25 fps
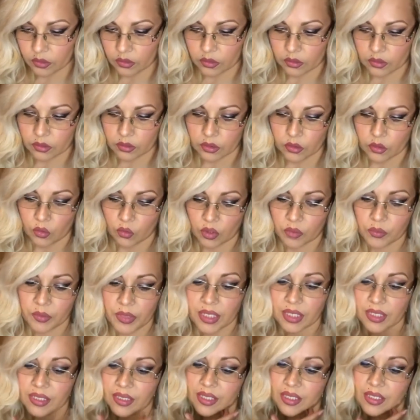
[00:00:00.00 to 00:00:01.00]
What makes
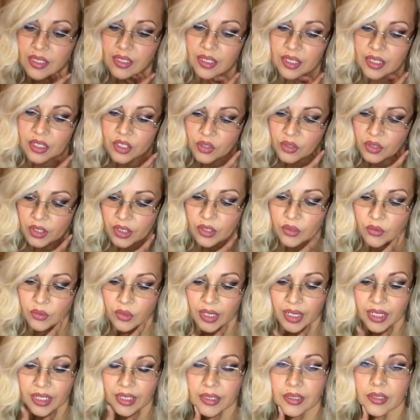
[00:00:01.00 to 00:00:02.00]
this country great
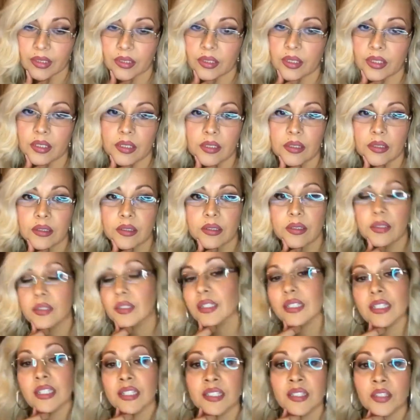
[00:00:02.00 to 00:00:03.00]
isn't
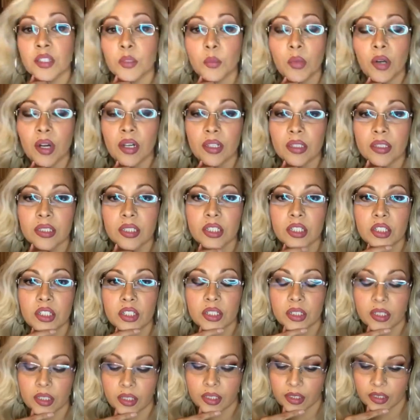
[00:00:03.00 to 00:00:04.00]
the
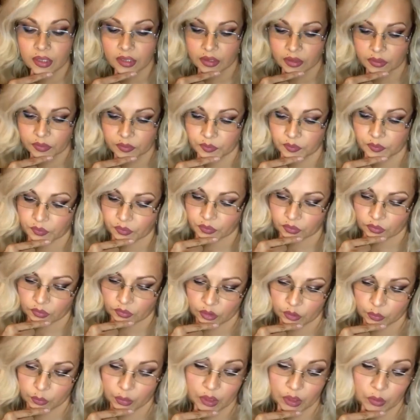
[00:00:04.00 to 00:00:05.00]
politicians,
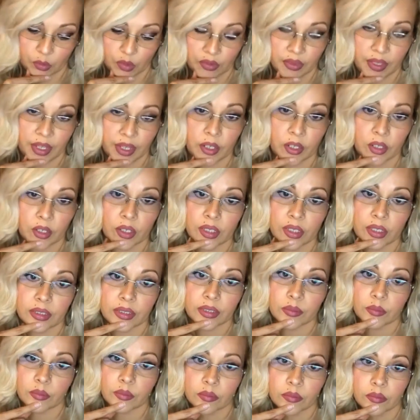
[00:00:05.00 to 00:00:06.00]
people that are in
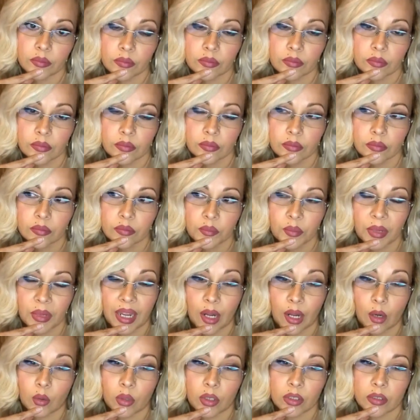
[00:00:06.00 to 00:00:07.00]
power,
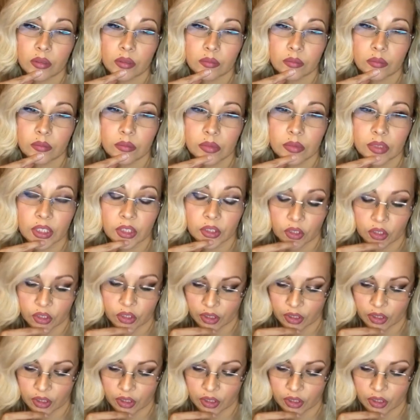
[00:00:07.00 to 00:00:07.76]
leadership.